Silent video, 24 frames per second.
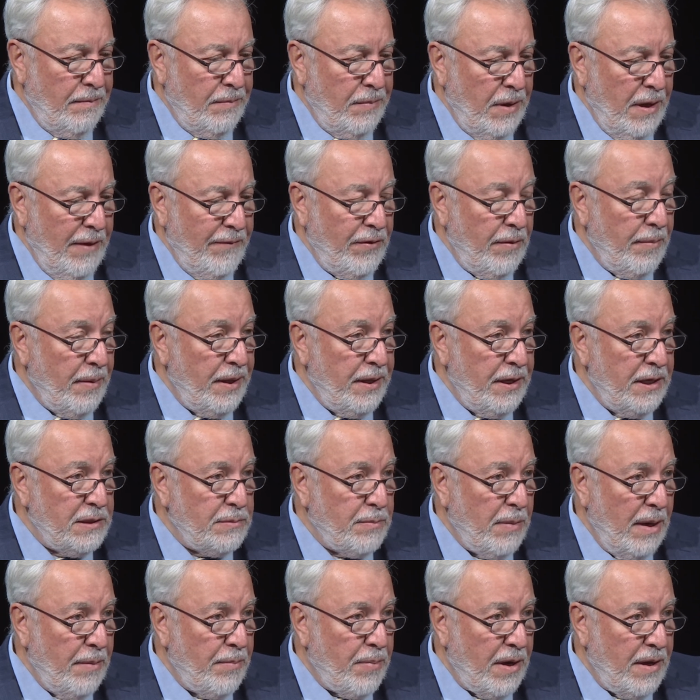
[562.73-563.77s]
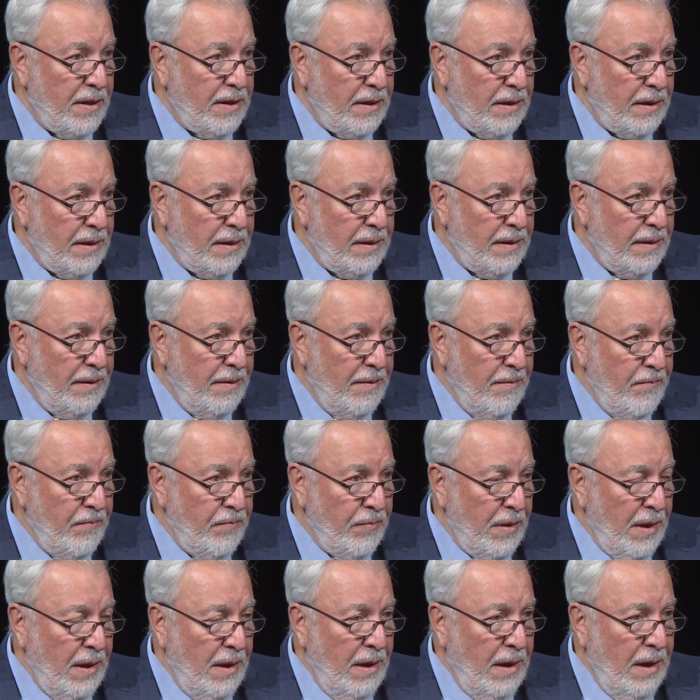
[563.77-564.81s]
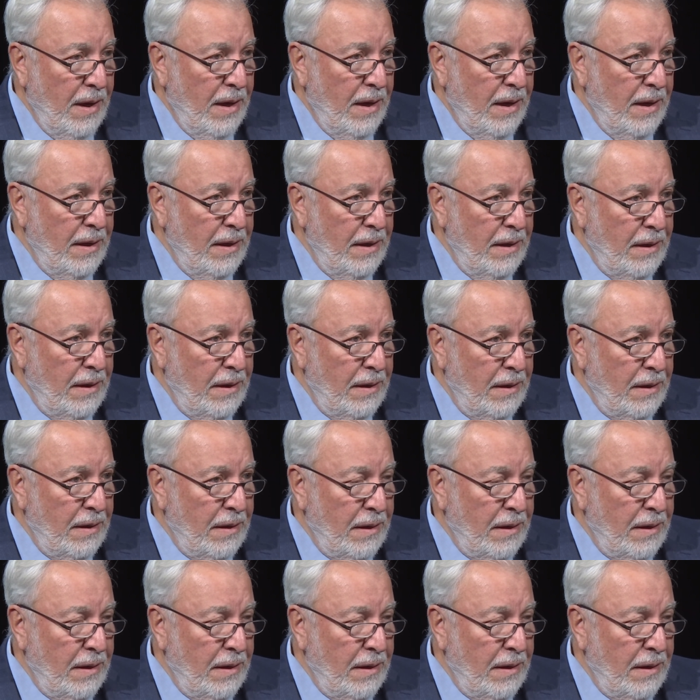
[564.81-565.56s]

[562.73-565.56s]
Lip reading: everybody is my brother. I